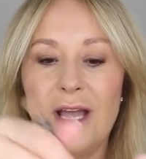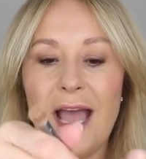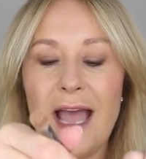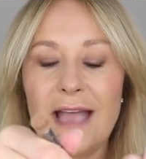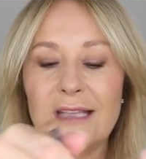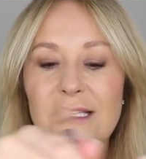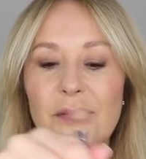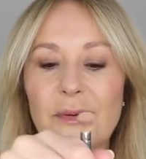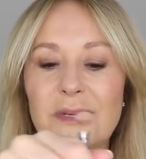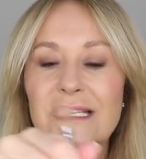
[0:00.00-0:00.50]

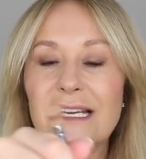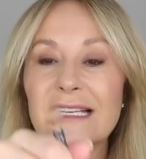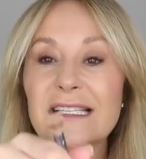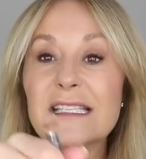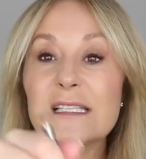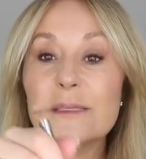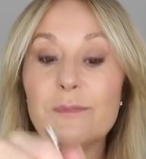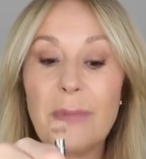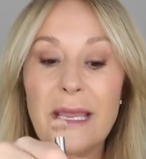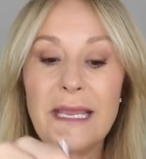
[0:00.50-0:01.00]
And so it
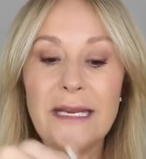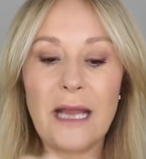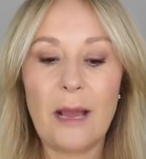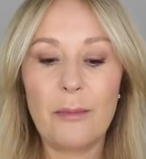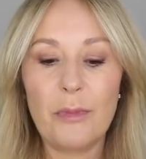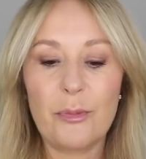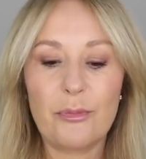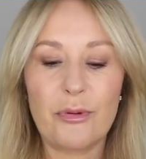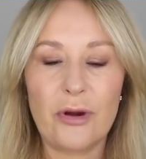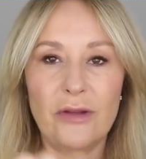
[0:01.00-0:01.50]
does speed
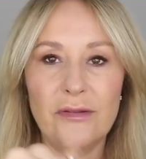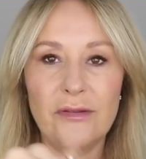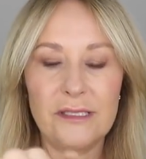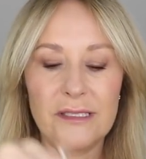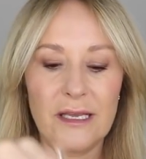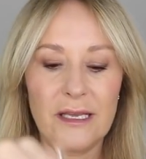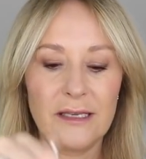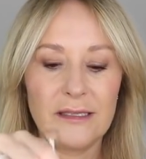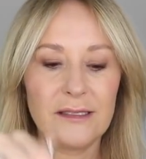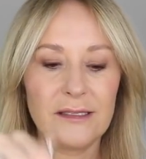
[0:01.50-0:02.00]
up the
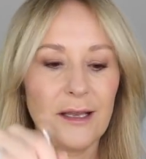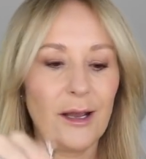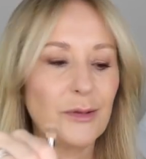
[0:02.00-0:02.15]
process.